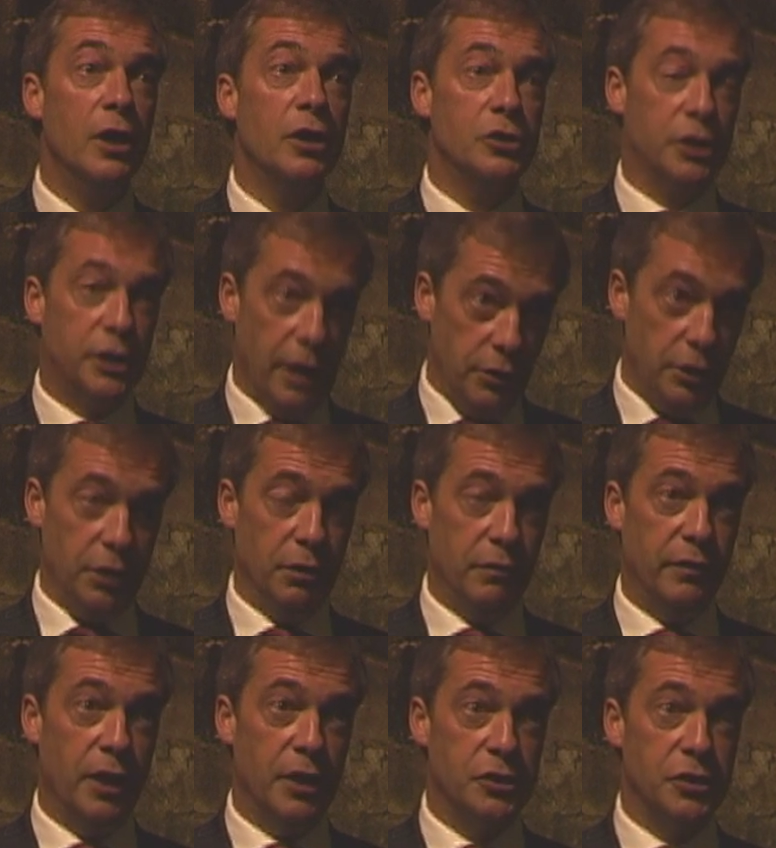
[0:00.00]
to go to
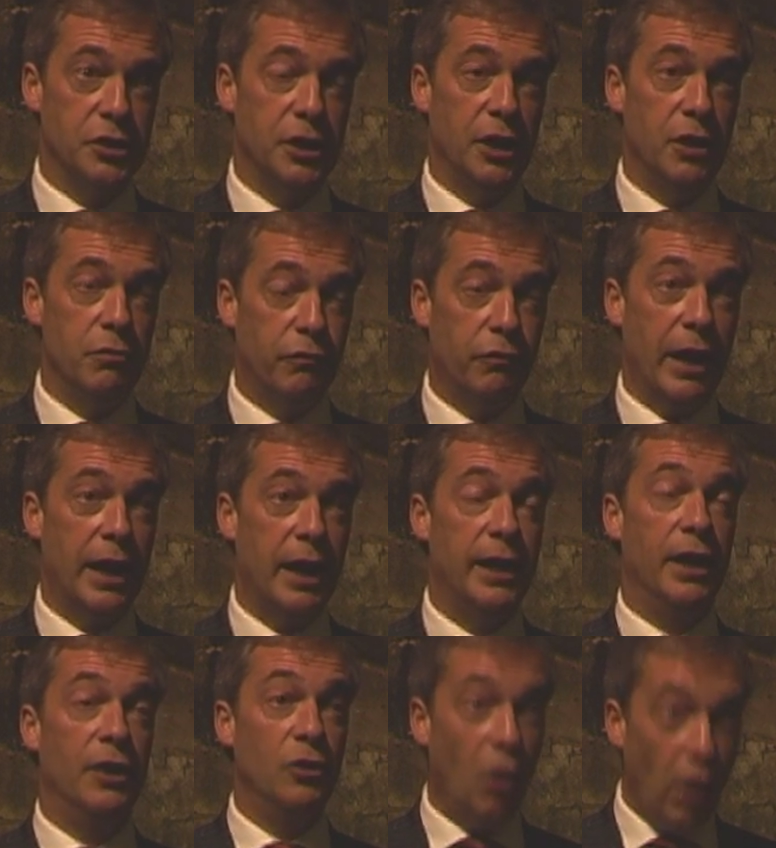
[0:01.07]
university who frankly
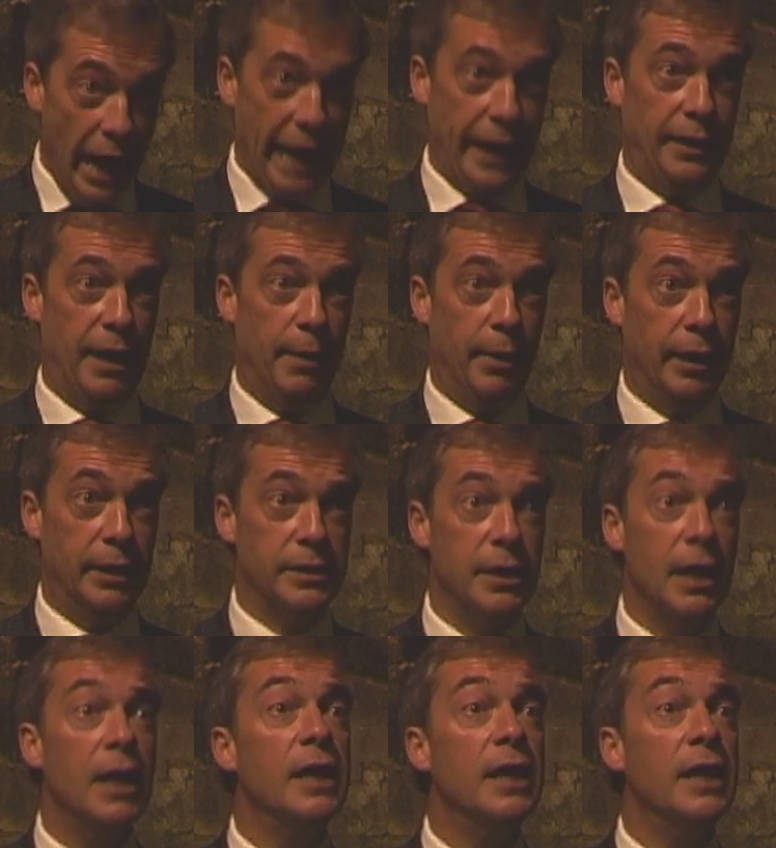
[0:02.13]
are not academics,